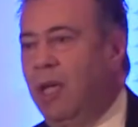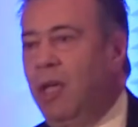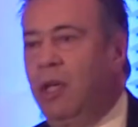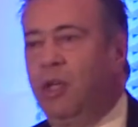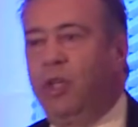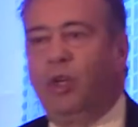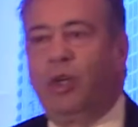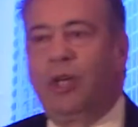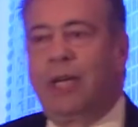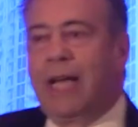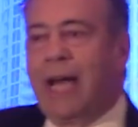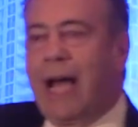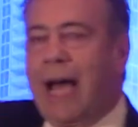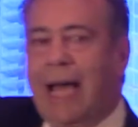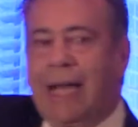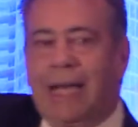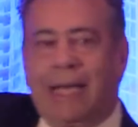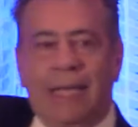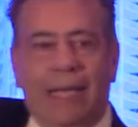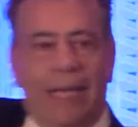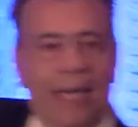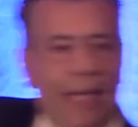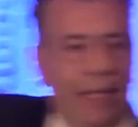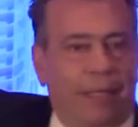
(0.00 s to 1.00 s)
you got
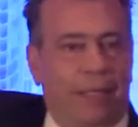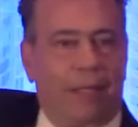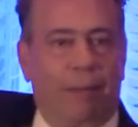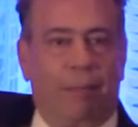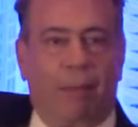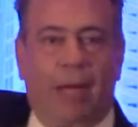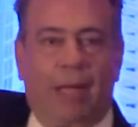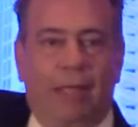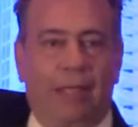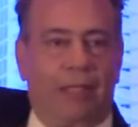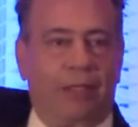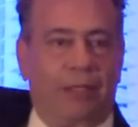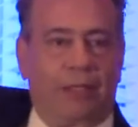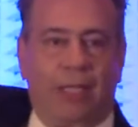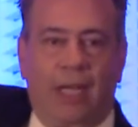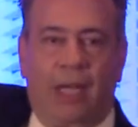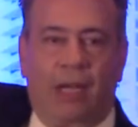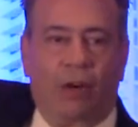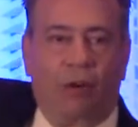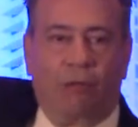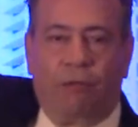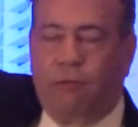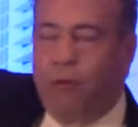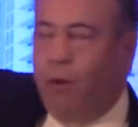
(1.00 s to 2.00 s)
to get them on this
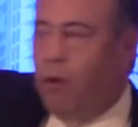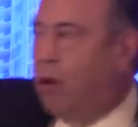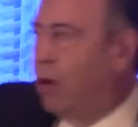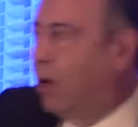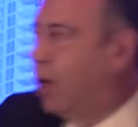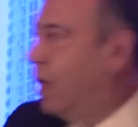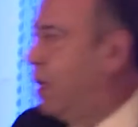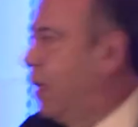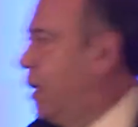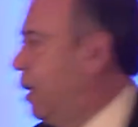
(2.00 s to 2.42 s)
1004.